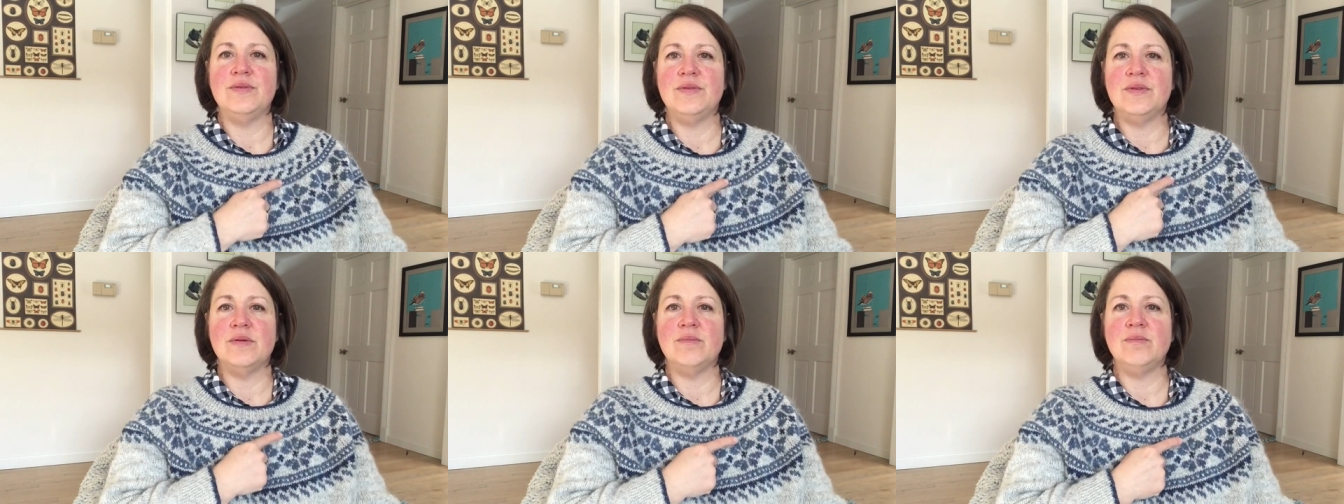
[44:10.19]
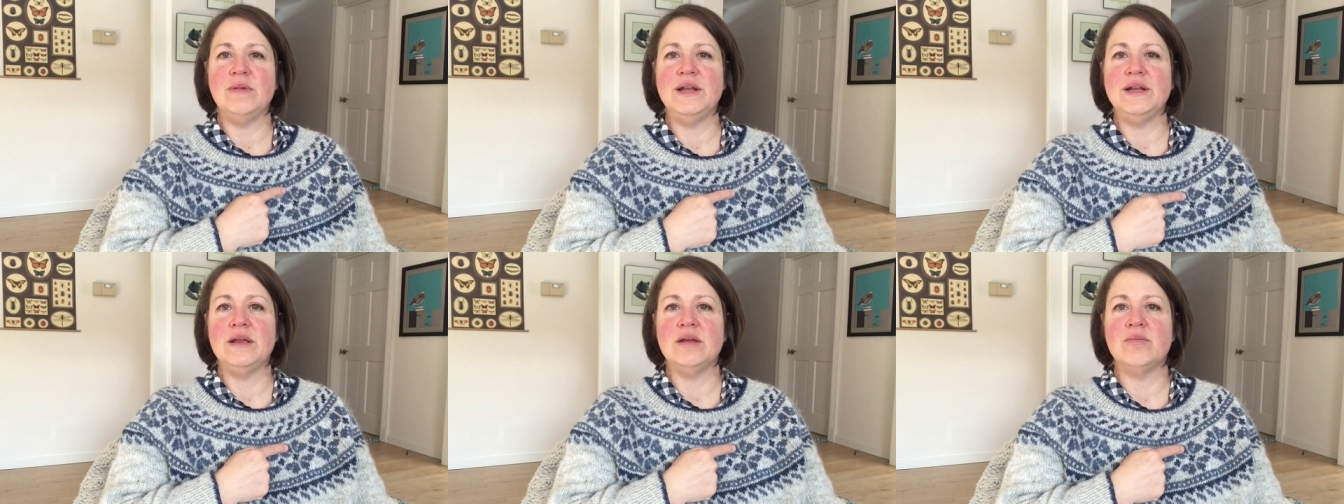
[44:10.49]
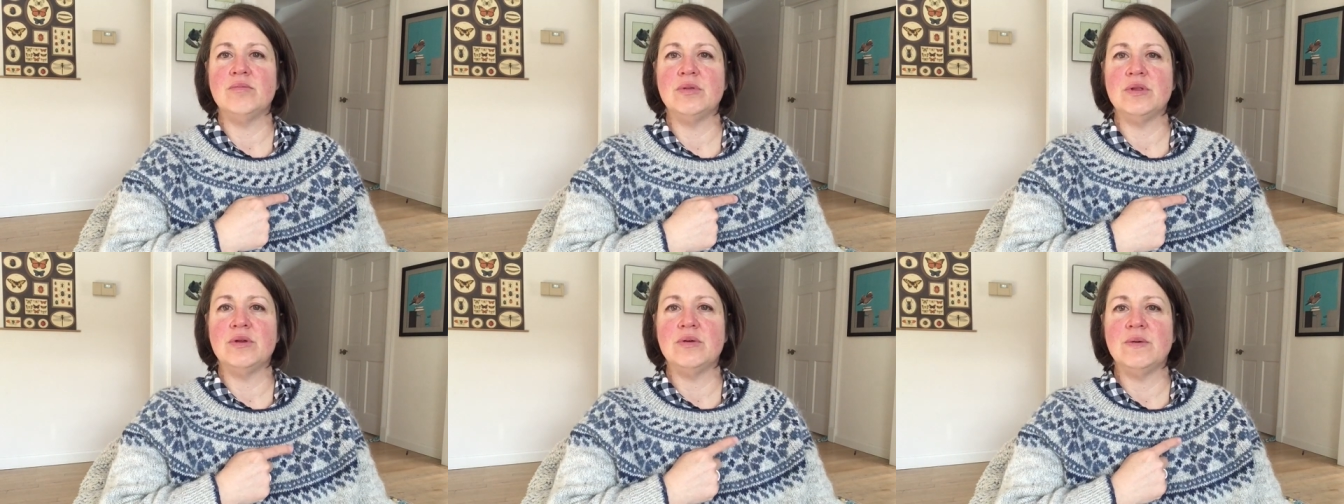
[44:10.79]
the medium
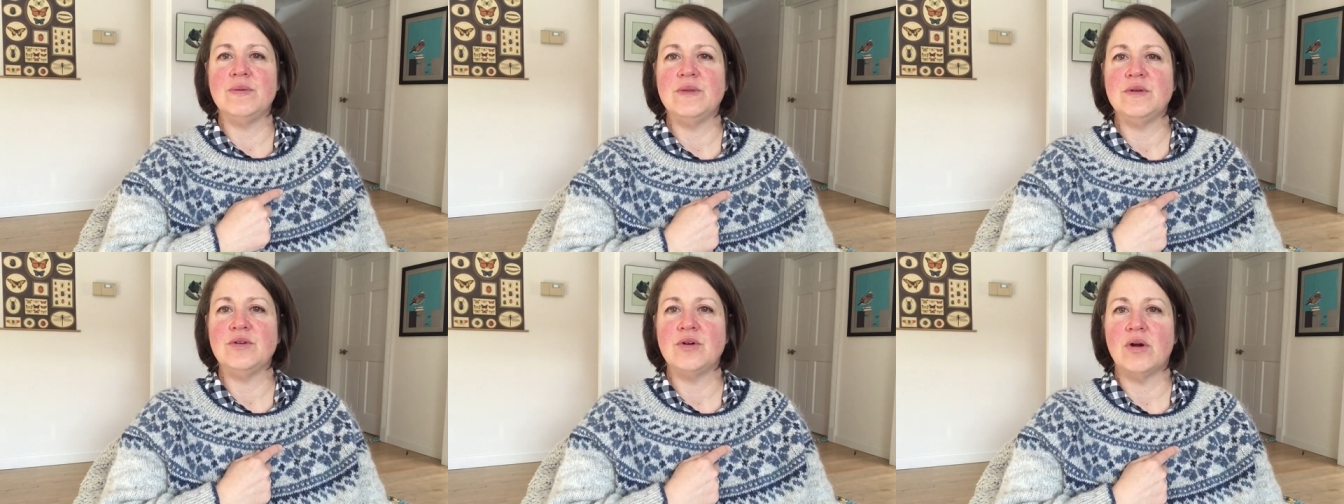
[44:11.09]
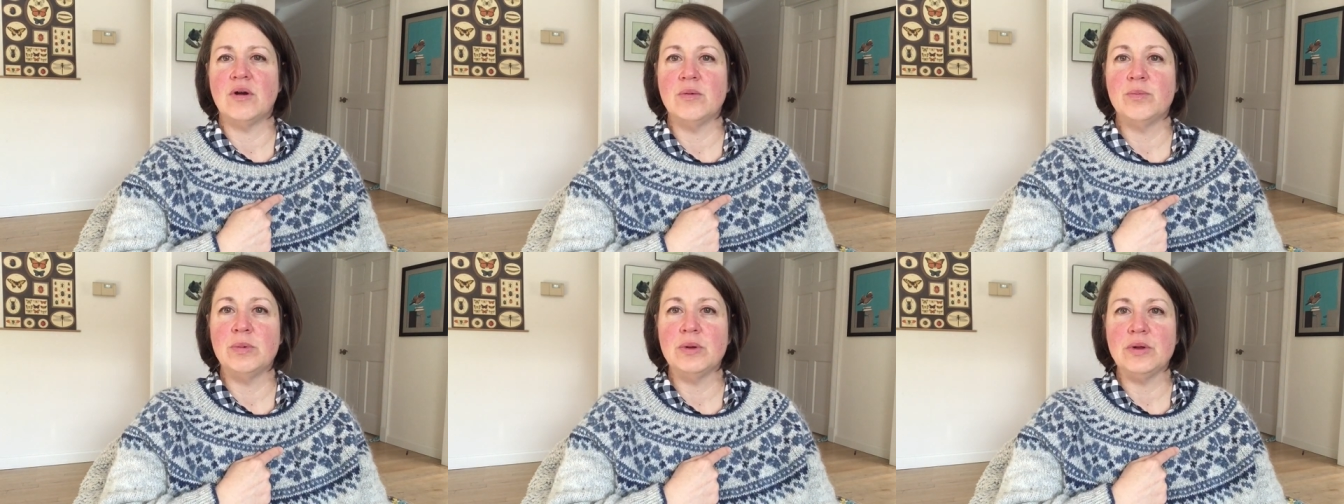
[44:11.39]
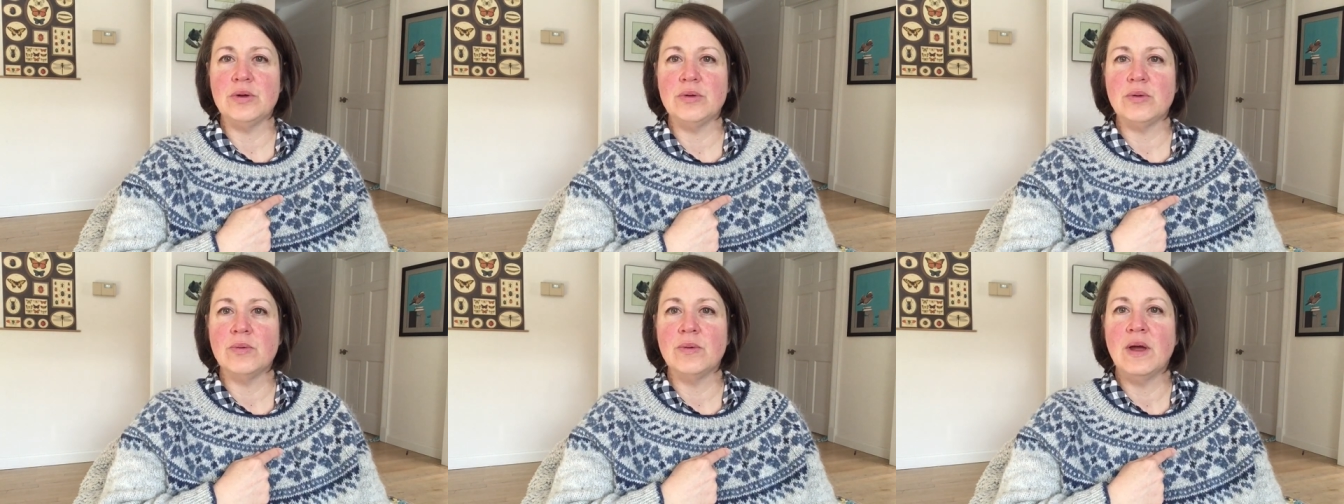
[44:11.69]
blue, and the dark
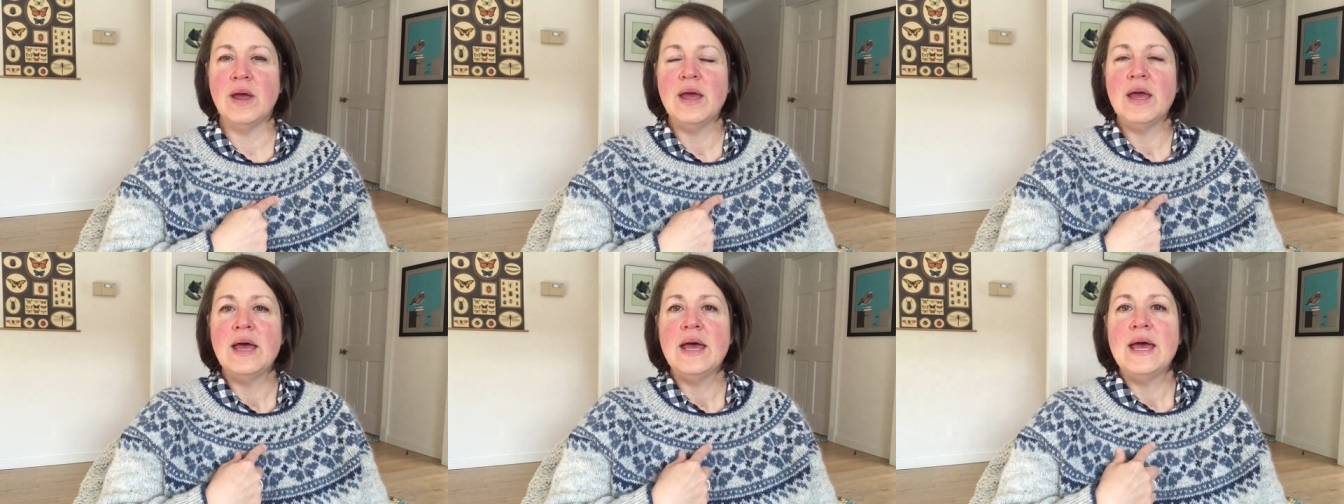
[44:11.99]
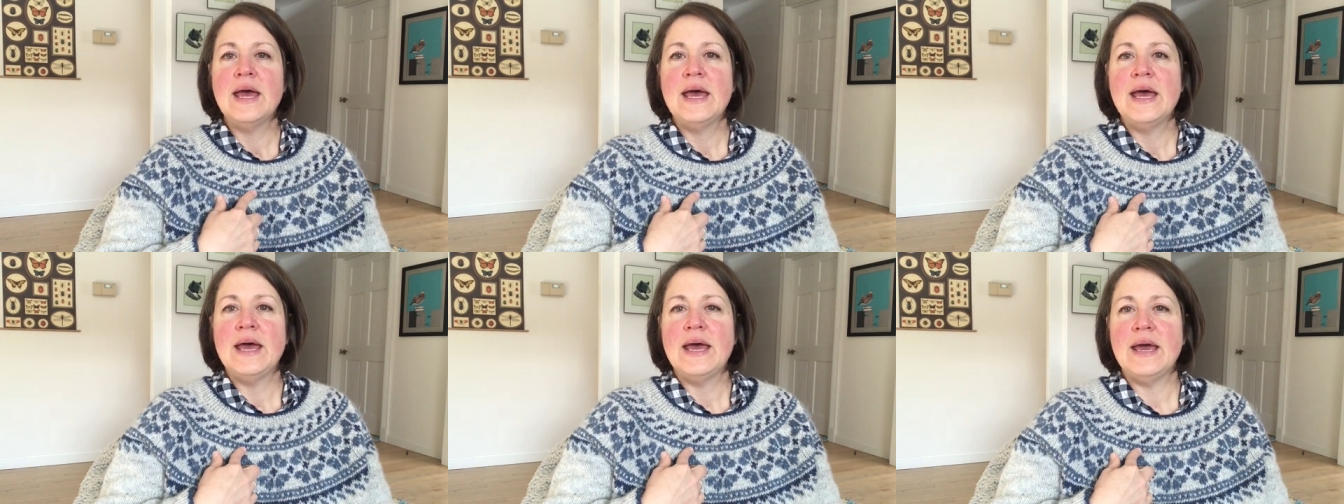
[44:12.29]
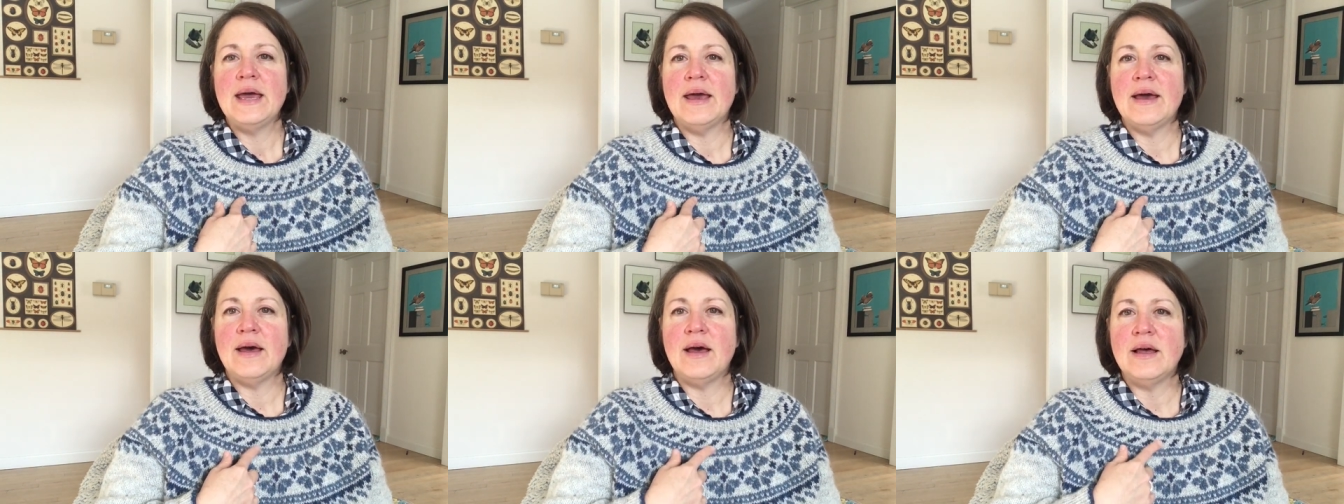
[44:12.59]
blue.
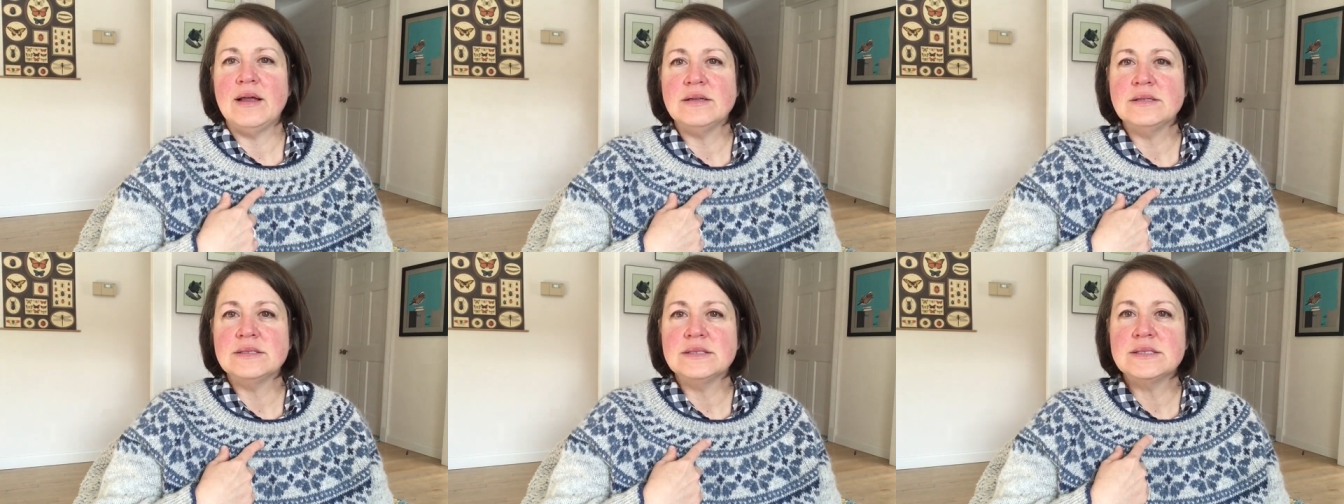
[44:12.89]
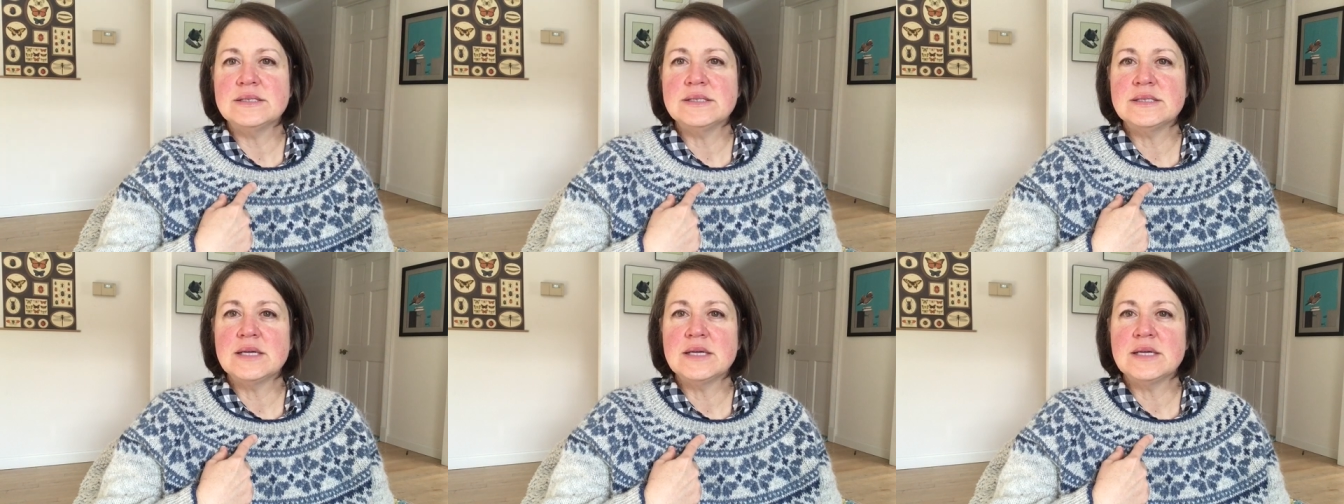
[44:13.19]
And